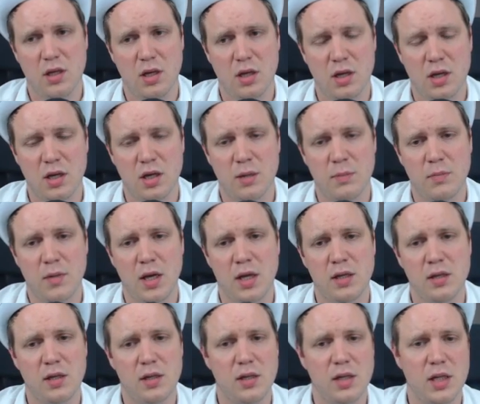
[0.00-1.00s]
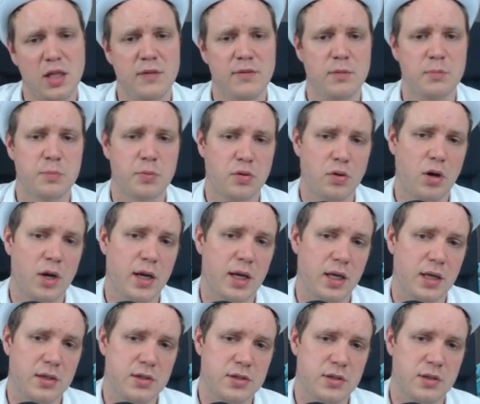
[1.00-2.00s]
Um, and even
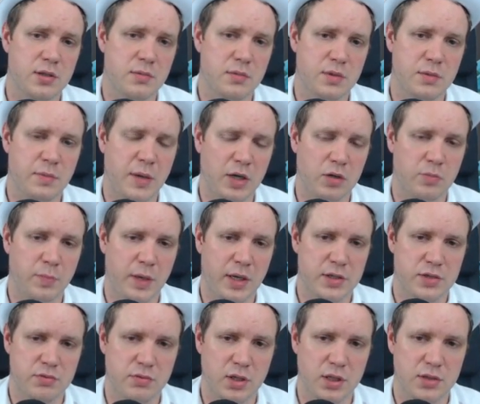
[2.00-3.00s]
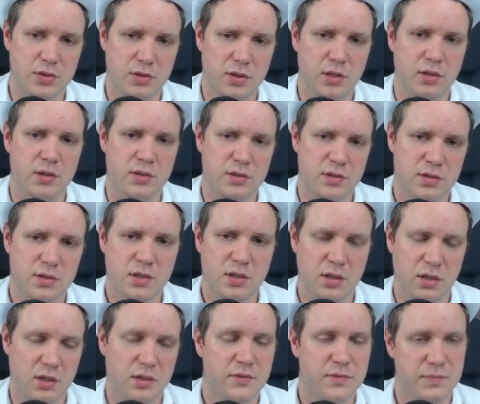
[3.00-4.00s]
prior to the, the Battle Pass release, although it's
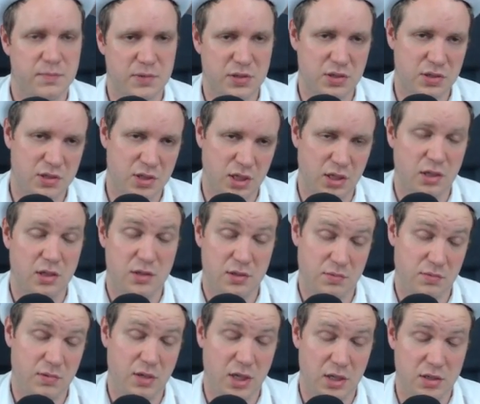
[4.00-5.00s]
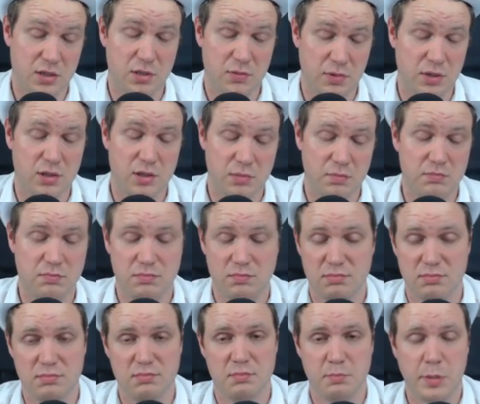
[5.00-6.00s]
kind of succinct actually with the
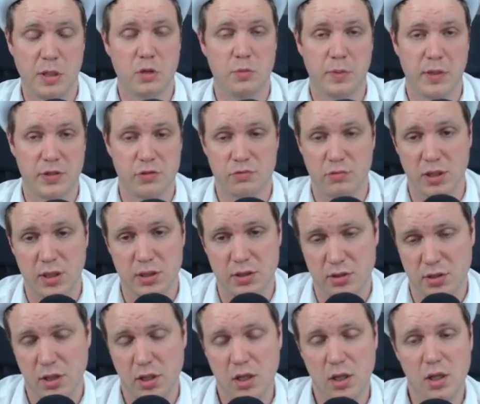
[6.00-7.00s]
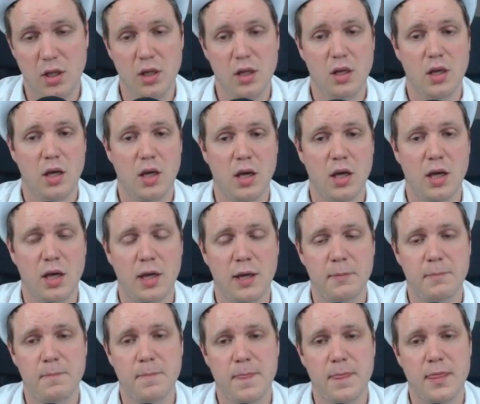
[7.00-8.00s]
Battle Pass release,
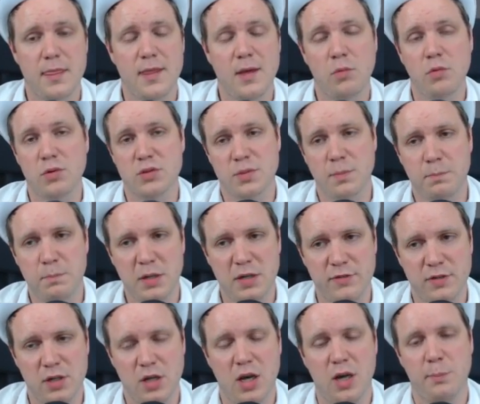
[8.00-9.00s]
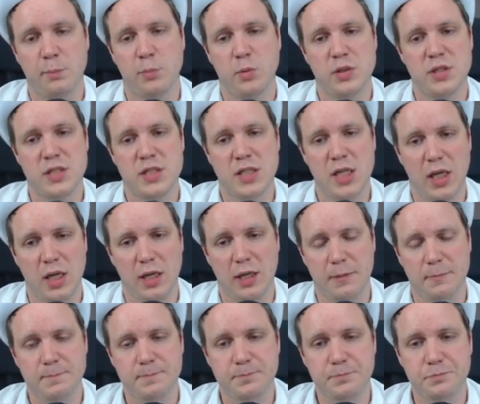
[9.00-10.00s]
um, there was a bit of an upward tick